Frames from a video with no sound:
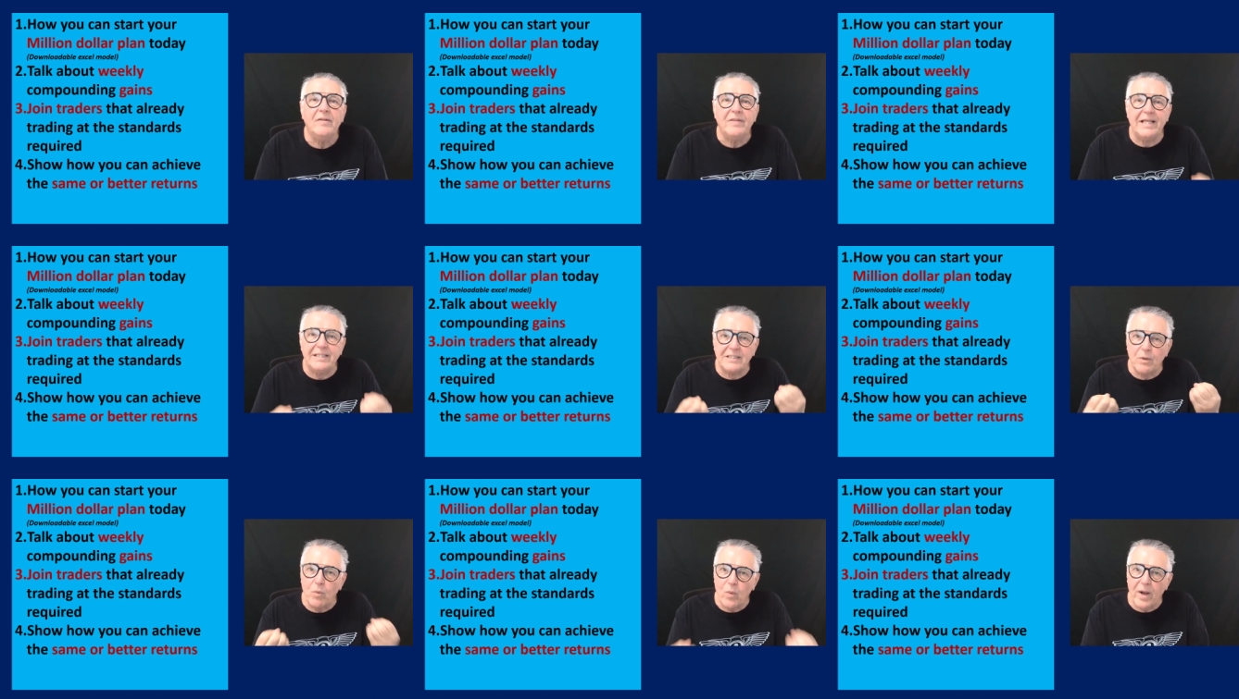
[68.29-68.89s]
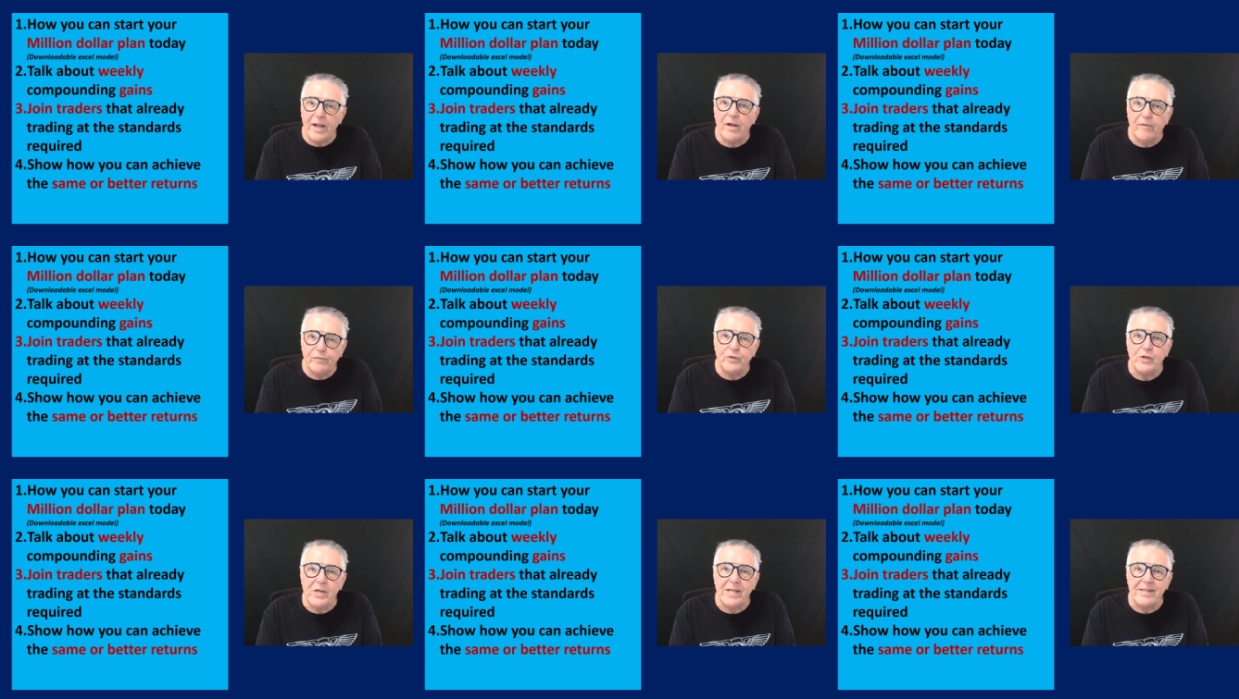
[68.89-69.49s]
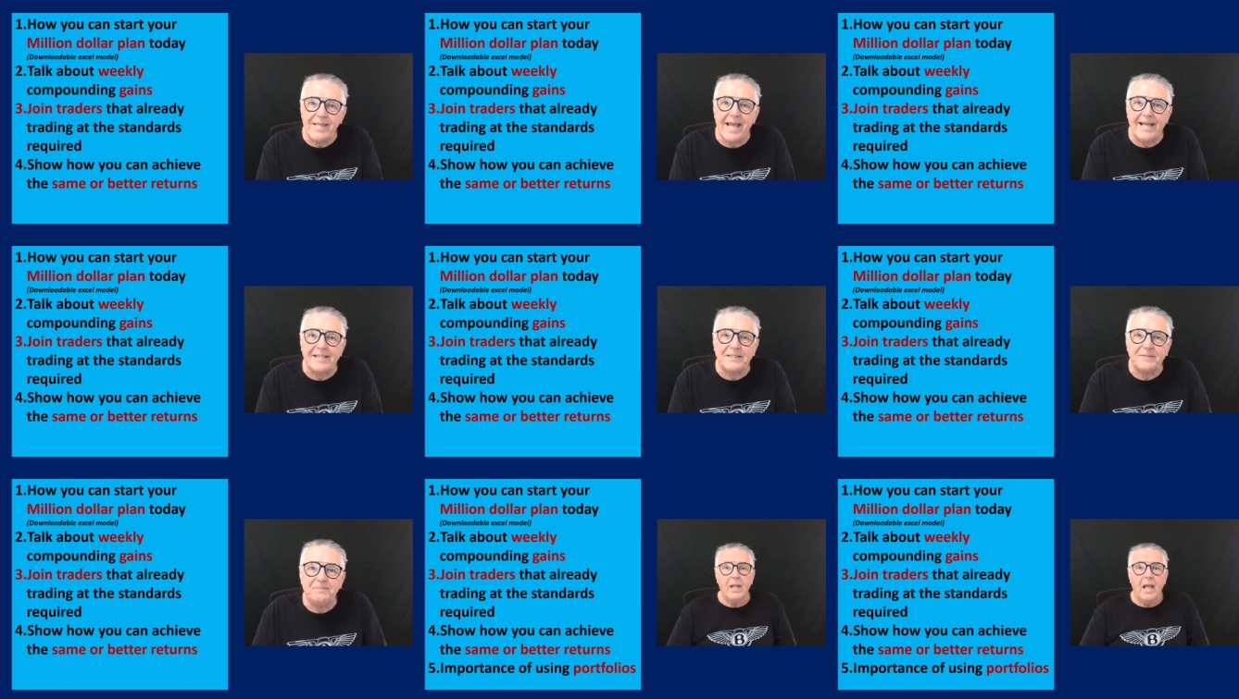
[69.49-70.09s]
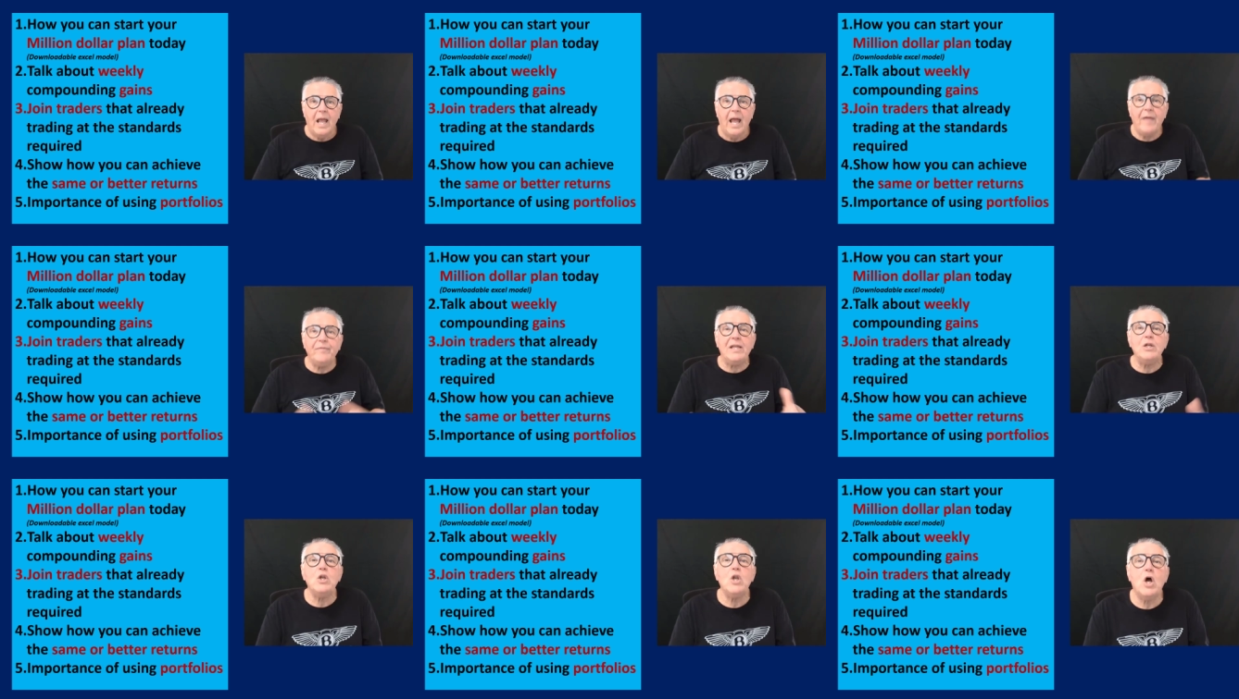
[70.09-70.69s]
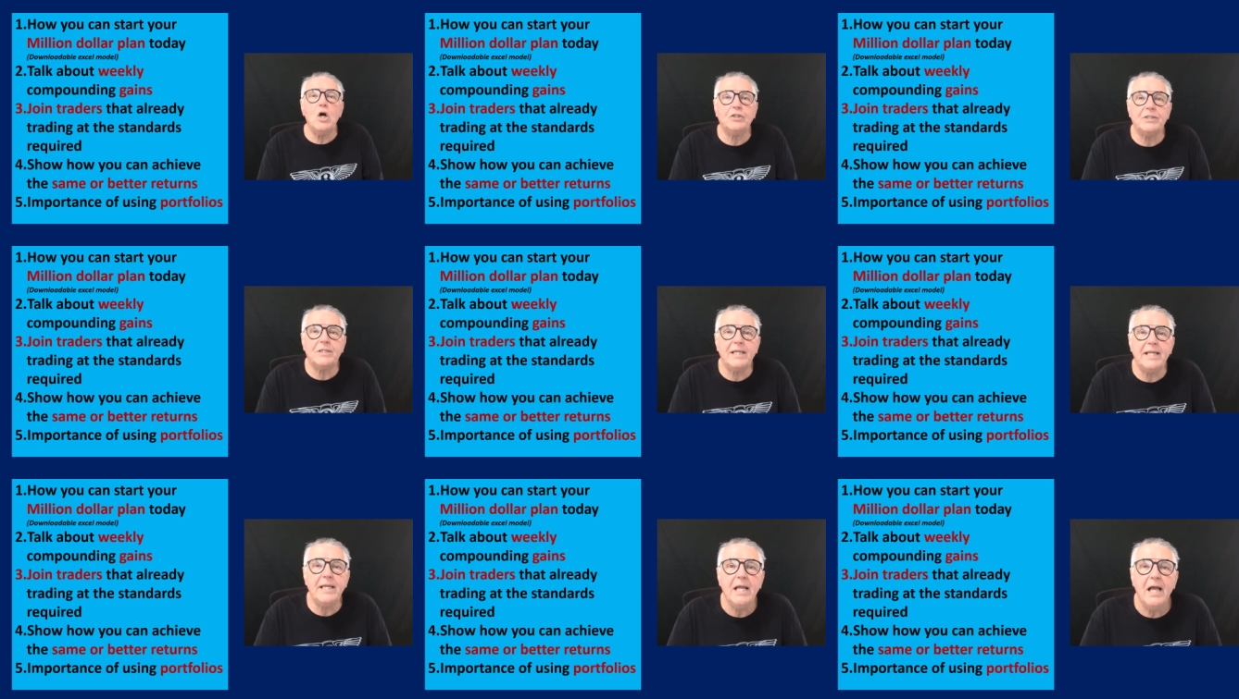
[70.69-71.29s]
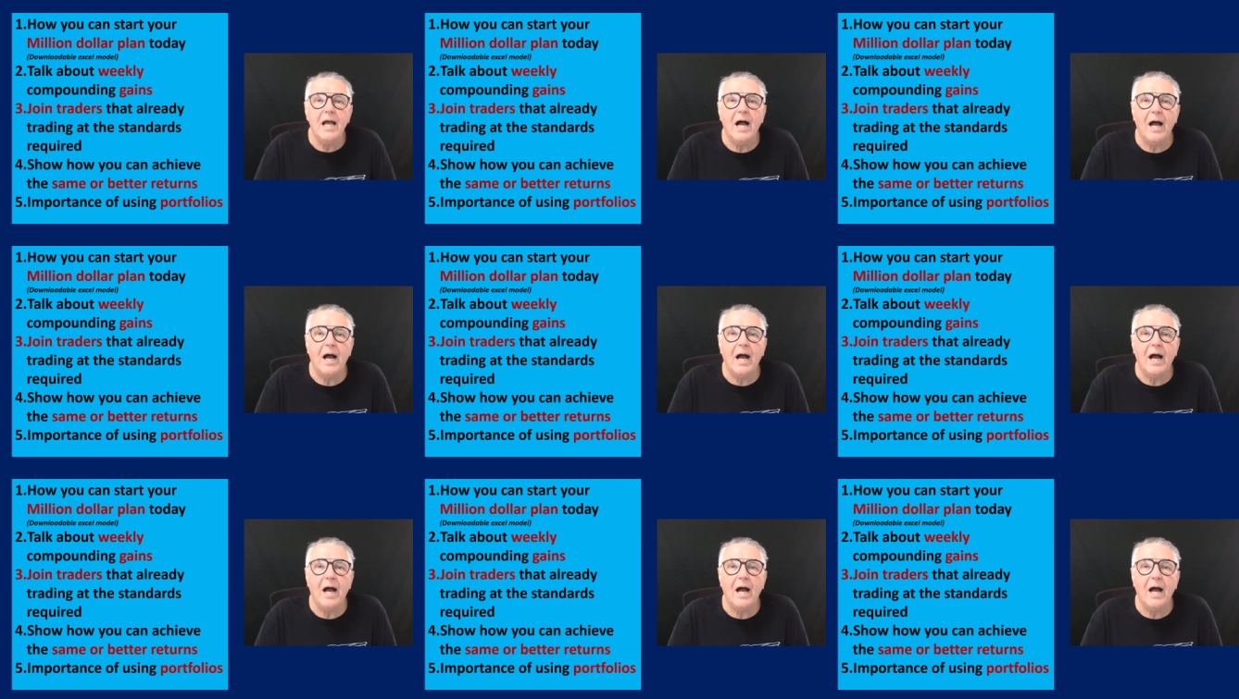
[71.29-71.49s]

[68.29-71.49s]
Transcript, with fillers: There's a way of doing that. And then lastly,